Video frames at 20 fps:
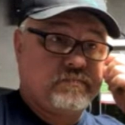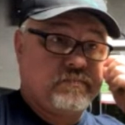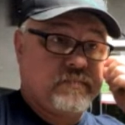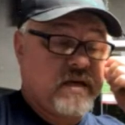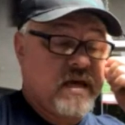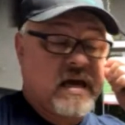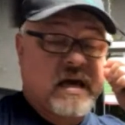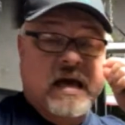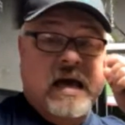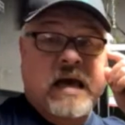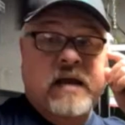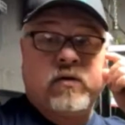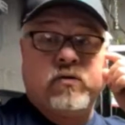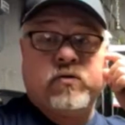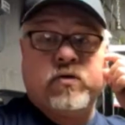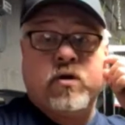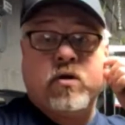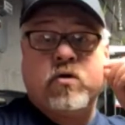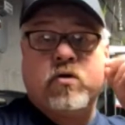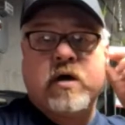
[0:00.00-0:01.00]
Yeah, I
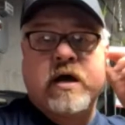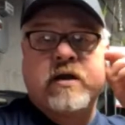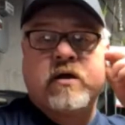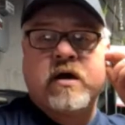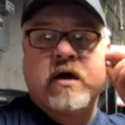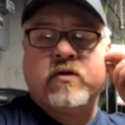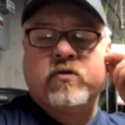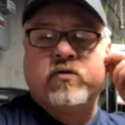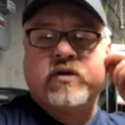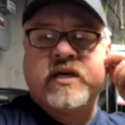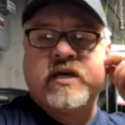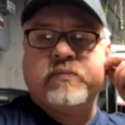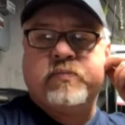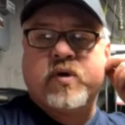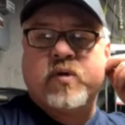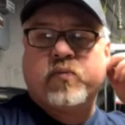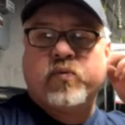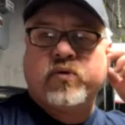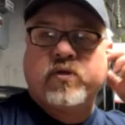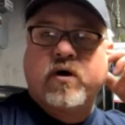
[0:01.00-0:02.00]
don't know. I don't keep
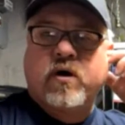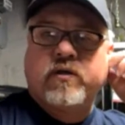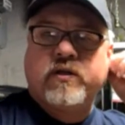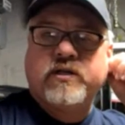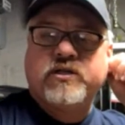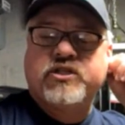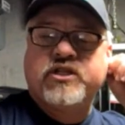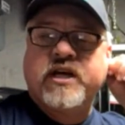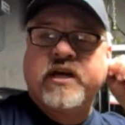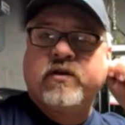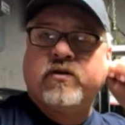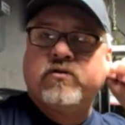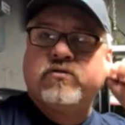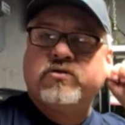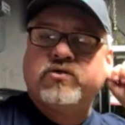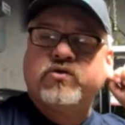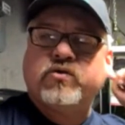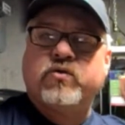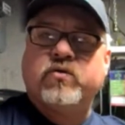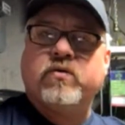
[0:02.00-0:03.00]
up with all the
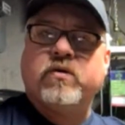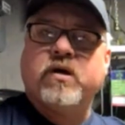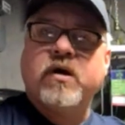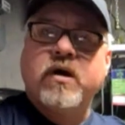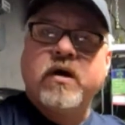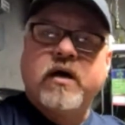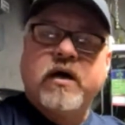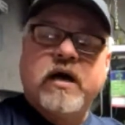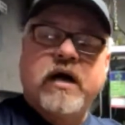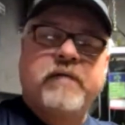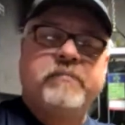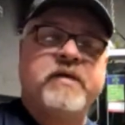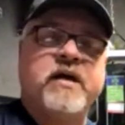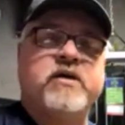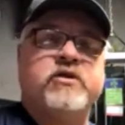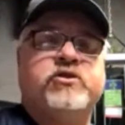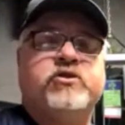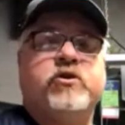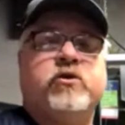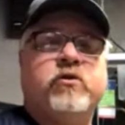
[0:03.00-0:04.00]
channels, so I'm
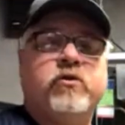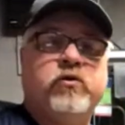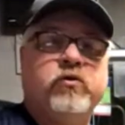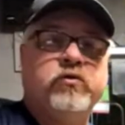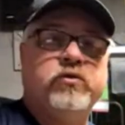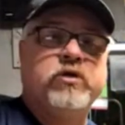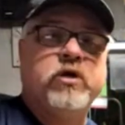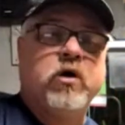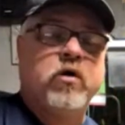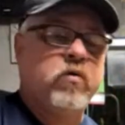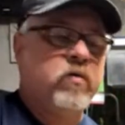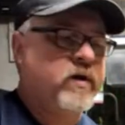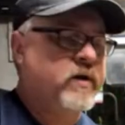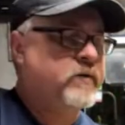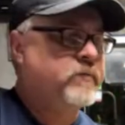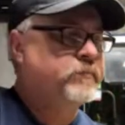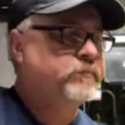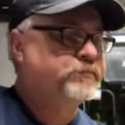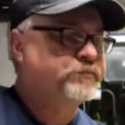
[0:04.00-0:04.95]
not sure who's going.